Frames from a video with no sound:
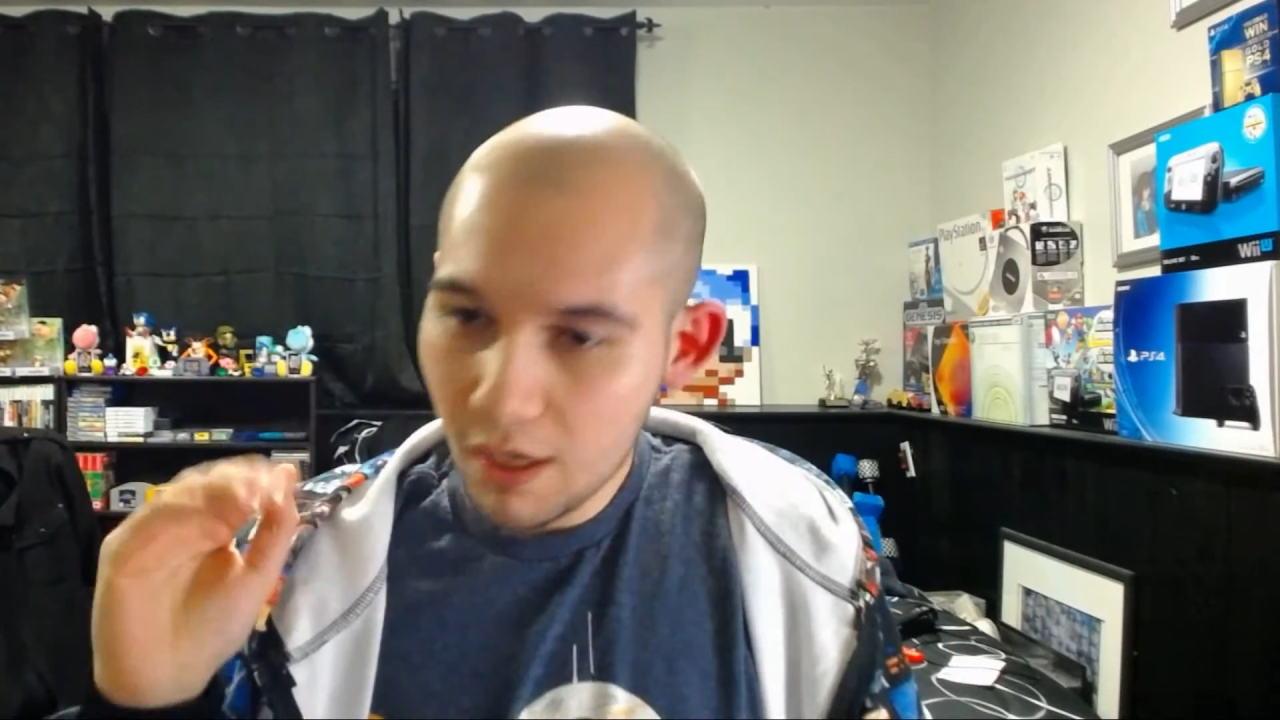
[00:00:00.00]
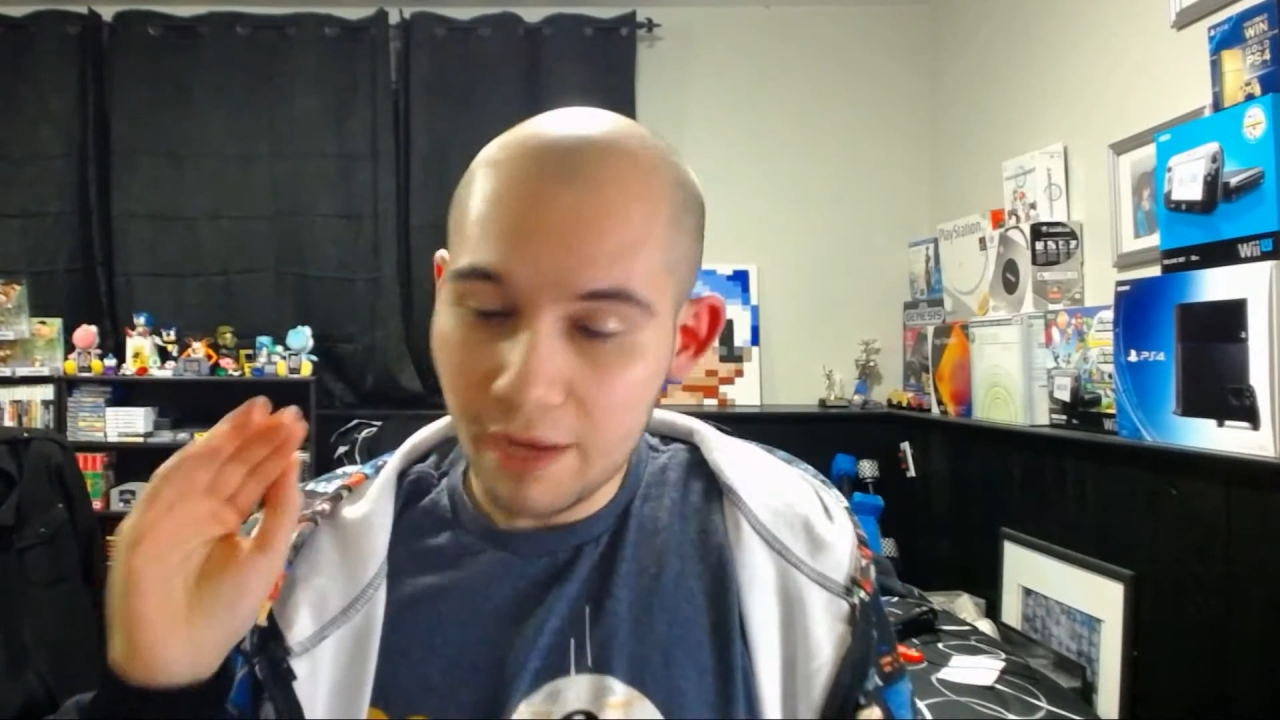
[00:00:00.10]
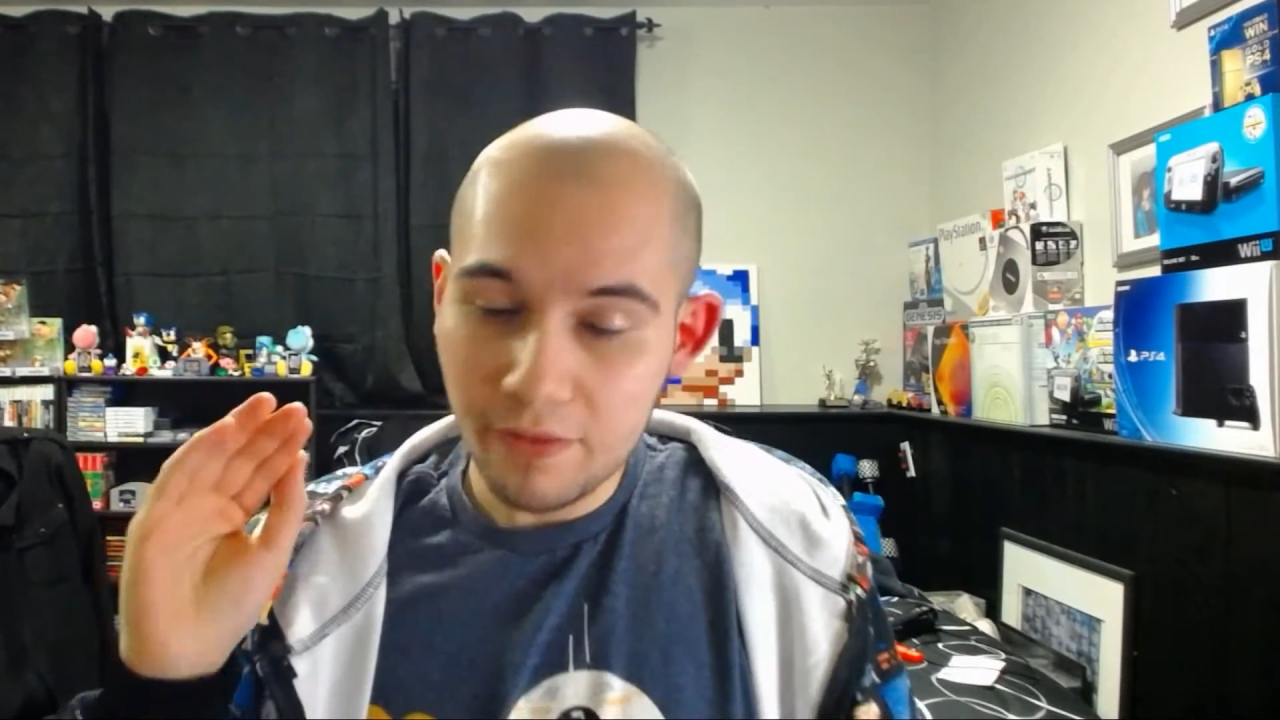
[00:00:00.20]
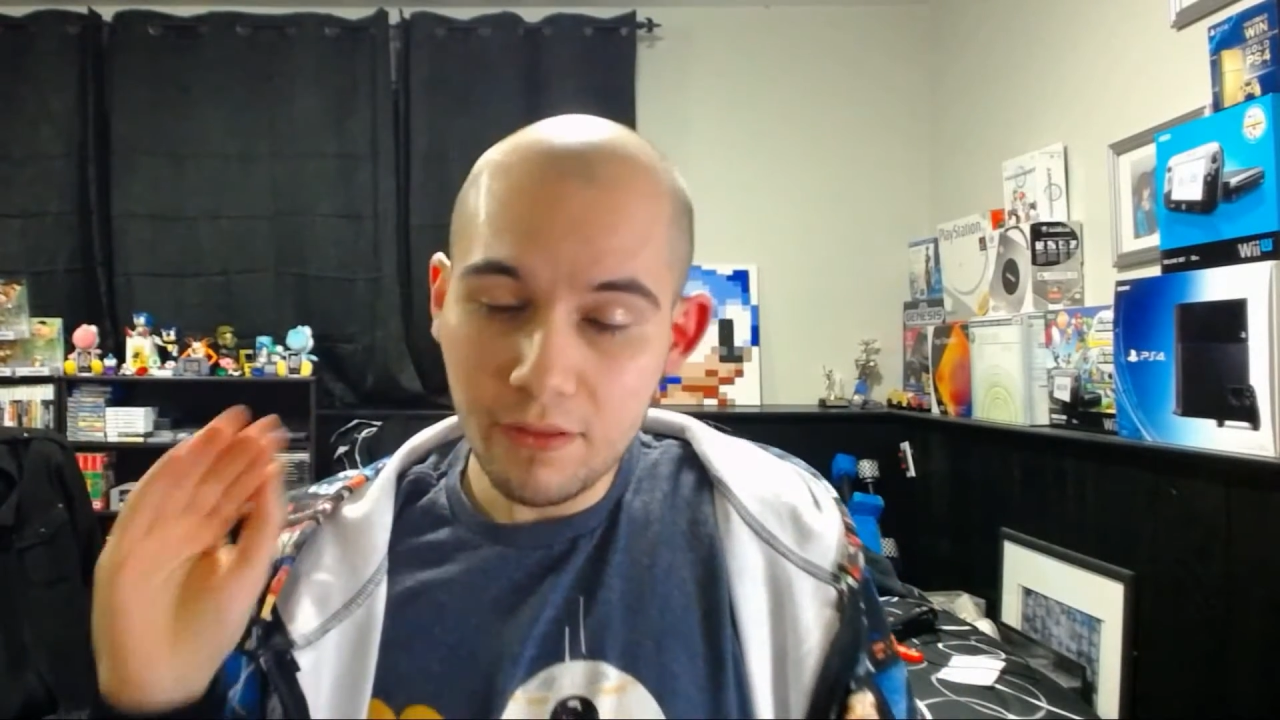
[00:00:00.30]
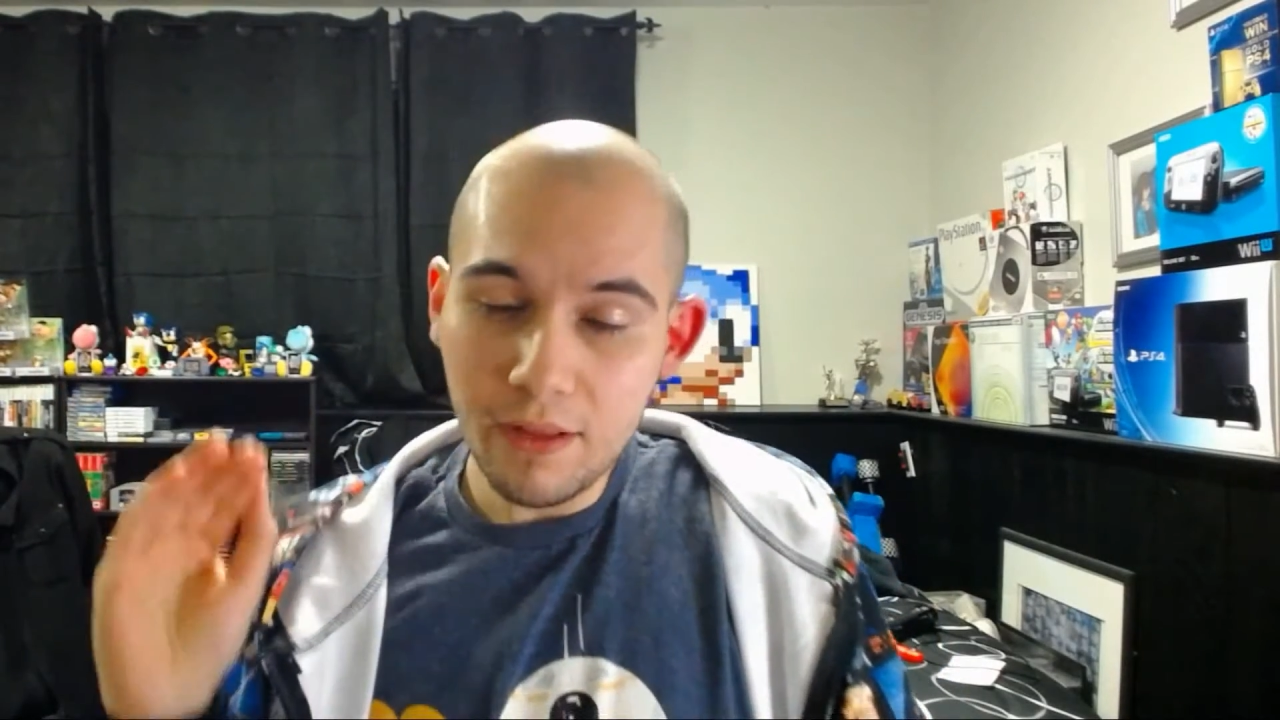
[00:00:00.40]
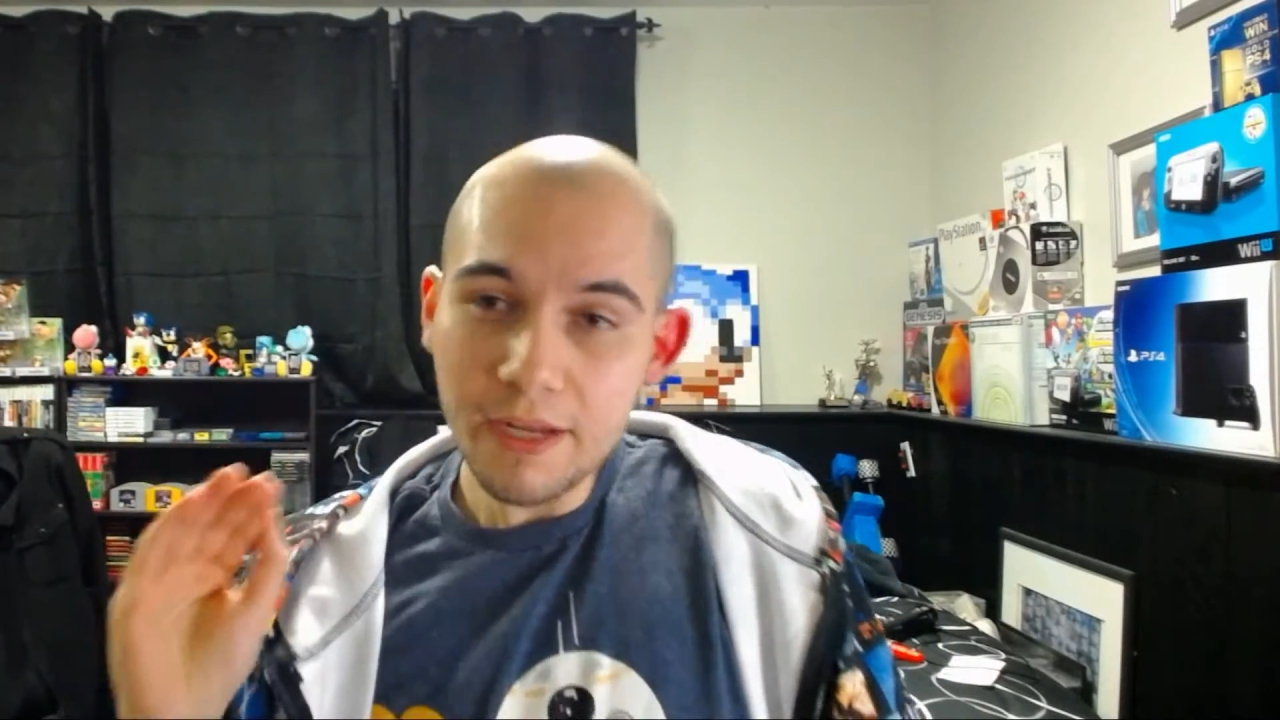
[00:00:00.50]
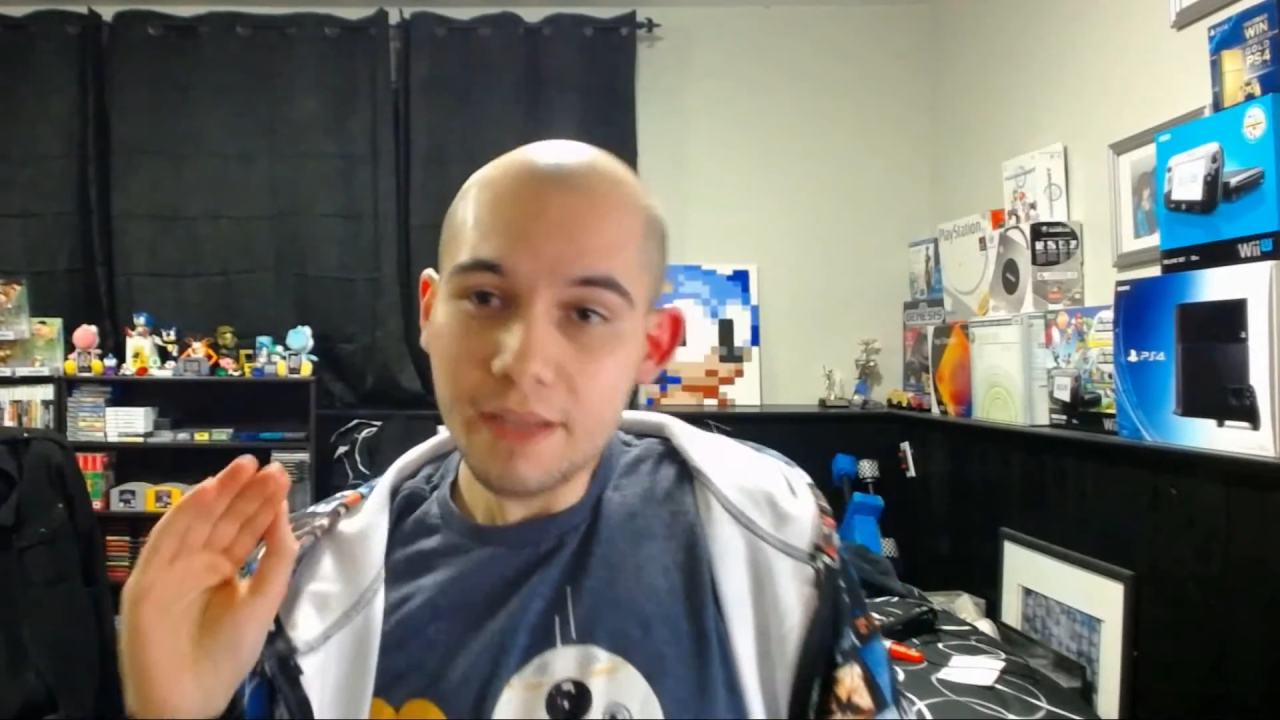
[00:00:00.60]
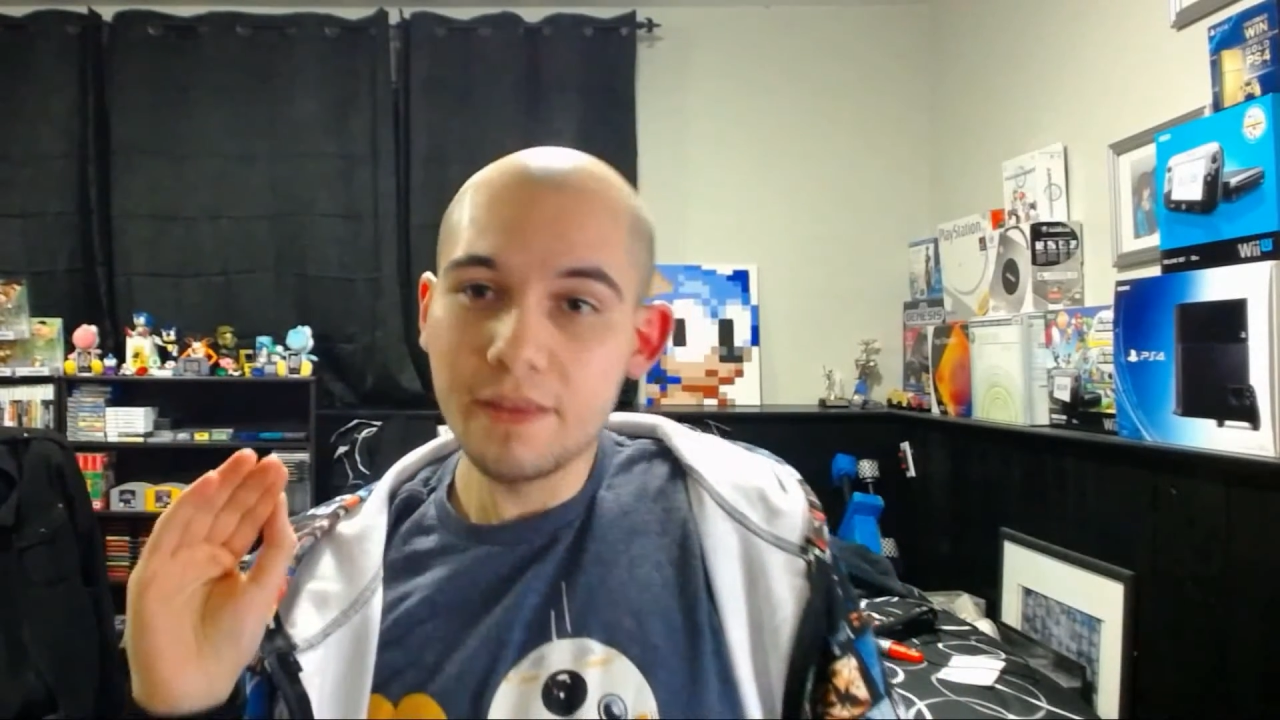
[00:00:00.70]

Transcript: I like